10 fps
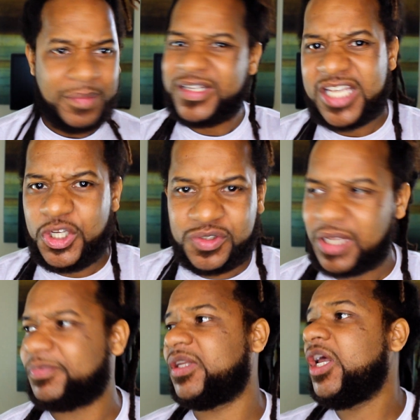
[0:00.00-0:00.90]
Let me tell you
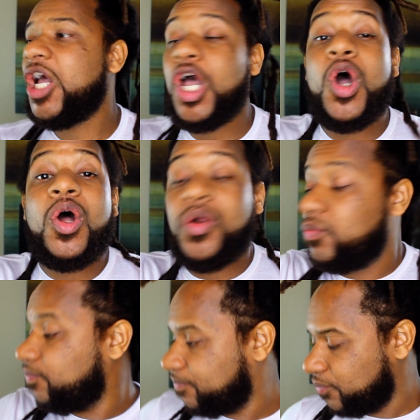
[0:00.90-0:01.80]
something.
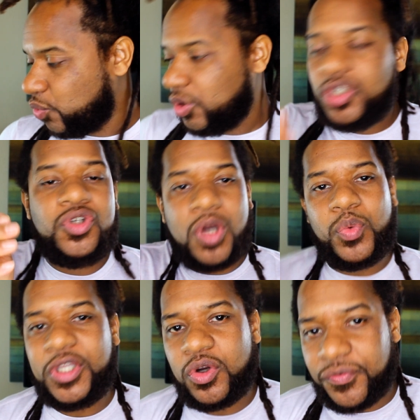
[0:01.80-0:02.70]
You
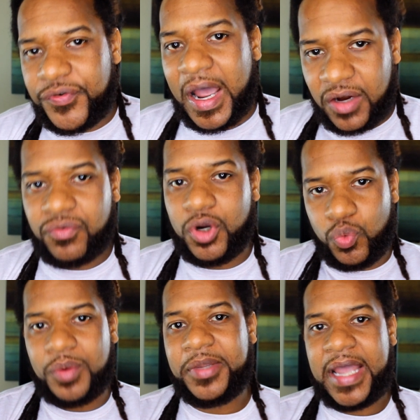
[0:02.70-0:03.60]
know where you can find a
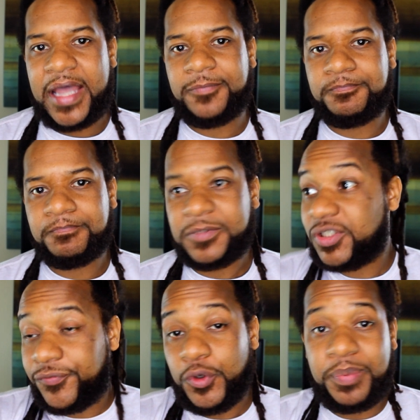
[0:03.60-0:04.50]
real woman at?
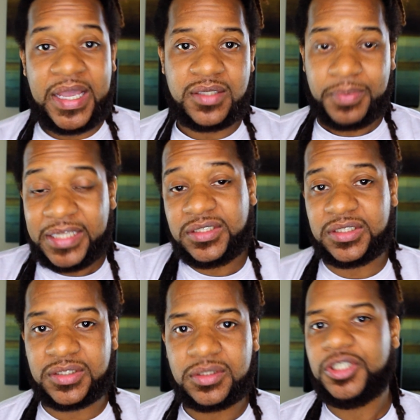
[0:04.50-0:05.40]
It's a few
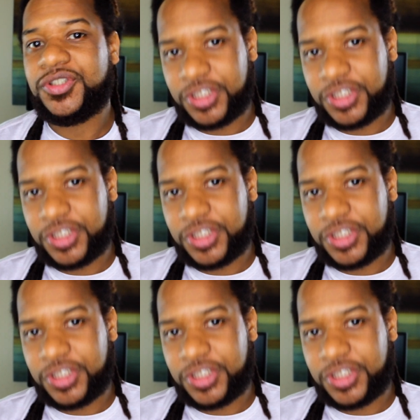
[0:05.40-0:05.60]
places.